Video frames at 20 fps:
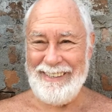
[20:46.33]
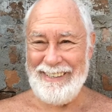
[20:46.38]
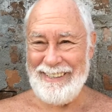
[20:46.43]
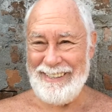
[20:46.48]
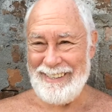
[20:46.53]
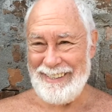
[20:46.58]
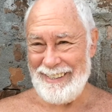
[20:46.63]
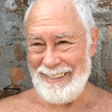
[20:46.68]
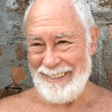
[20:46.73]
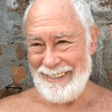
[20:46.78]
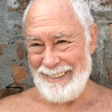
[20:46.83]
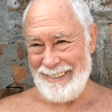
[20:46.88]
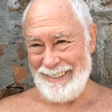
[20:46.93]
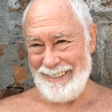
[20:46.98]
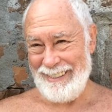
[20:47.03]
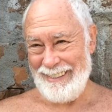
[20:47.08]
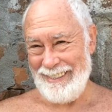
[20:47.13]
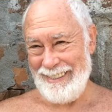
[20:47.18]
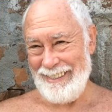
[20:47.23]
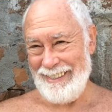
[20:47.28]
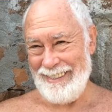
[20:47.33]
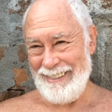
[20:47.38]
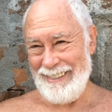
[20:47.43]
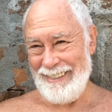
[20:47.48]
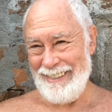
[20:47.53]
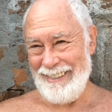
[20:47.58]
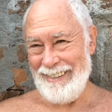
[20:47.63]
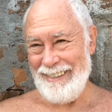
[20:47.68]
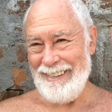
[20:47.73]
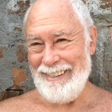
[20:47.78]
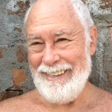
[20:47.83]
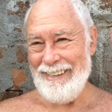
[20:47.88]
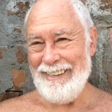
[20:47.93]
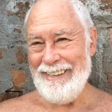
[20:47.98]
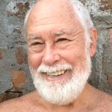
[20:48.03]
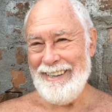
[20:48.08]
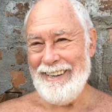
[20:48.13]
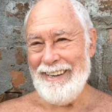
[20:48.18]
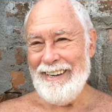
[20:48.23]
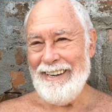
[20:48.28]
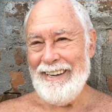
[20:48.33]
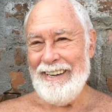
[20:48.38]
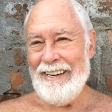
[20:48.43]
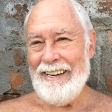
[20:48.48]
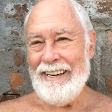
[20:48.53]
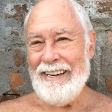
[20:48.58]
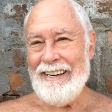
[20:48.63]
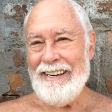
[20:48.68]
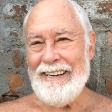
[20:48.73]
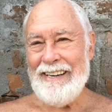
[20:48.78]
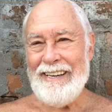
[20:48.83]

(silence)